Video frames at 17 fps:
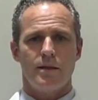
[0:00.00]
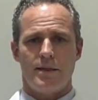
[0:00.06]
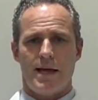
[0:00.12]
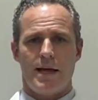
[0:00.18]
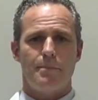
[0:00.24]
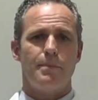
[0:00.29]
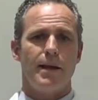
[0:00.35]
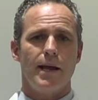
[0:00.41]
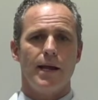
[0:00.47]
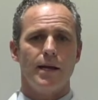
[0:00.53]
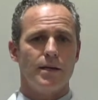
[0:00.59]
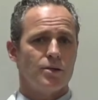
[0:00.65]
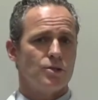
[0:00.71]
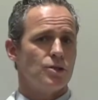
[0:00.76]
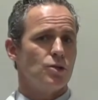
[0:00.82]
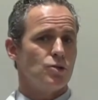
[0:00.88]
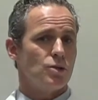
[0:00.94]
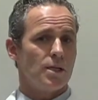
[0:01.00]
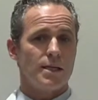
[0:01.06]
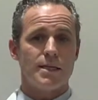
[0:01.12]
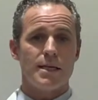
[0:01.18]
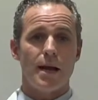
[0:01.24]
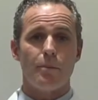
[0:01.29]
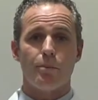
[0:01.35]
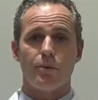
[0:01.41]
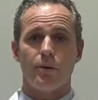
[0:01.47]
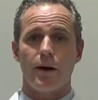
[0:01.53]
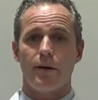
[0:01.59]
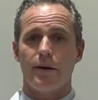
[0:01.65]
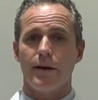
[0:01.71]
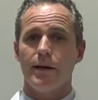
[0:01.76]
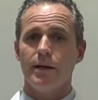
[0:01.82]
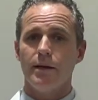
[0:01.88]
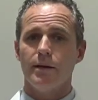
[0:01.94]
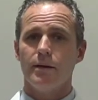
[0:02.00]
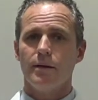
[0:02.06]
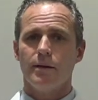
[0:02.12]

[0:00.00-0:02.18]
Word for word: That pain is usually temporary.